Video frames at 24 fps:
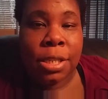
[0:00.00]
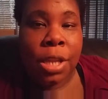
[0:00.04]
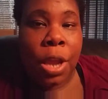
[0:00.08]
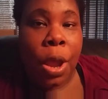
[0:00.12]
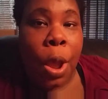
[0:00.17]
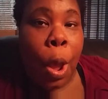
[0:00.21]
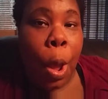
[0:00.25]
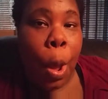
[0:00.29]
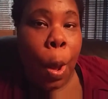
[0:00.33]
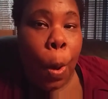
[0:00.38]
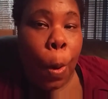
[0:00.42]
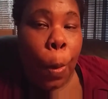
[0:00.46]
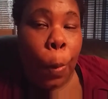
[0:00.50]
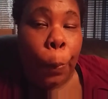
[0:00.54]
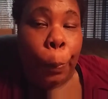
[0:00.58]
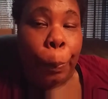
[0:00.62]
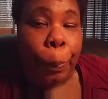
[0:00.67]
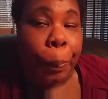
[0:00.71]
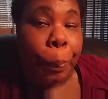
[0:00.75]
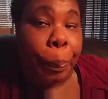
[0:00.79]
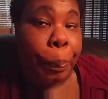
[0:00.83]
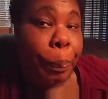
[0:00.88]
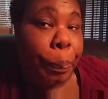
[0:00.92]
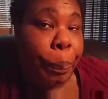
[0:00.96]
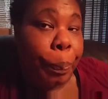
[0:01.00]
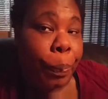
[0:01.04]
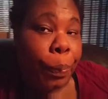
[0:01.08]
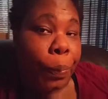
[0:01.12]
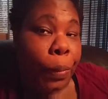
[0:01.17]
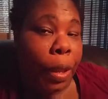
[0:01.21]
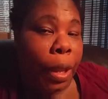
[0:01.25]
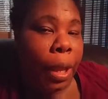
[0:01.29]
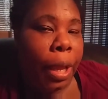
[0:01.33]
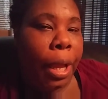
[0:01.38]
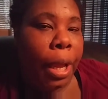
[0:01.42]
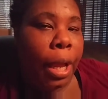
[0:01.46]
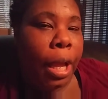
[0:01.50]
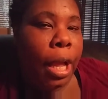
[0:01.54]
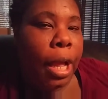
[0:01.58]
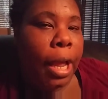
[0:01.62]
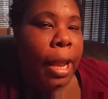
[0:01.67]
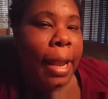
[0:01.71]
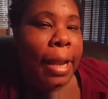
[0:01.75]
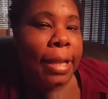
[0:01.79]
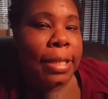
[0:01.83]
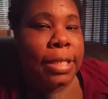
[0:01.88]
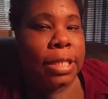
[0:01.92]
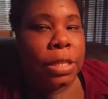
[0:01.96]
so
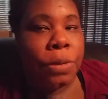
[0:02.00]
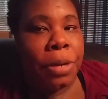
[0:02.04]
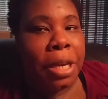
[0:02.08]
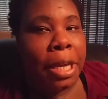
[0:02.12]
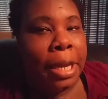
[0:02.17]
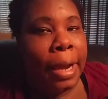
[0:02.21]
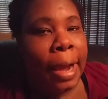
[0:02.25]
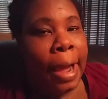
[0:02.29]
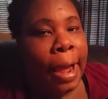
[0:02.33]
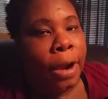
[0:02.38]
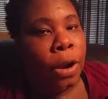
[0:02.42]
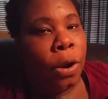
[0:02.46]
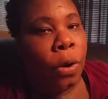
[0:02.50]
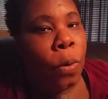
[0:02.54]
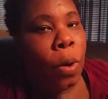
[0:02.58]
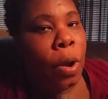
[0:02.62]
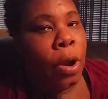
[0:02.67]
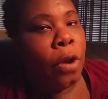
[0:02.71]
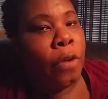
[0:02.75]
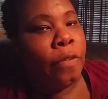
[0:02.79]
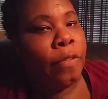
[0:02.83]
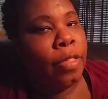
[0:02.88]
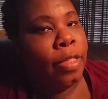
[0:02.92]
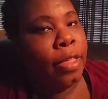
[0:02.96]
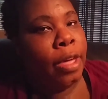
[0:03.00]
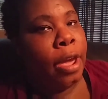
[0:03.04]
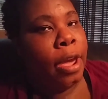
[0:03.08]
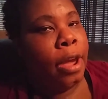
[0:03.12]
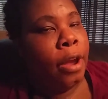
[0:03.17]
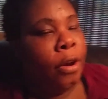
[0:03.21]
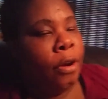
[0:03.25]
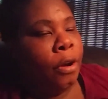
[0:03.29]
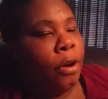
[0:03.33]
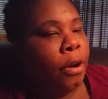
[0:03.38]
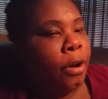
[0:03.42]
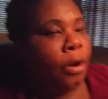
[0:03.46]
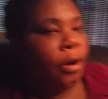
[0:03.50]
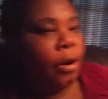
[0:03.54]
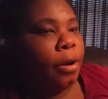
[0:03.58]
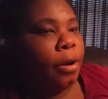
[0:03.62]
let's see what he got going over there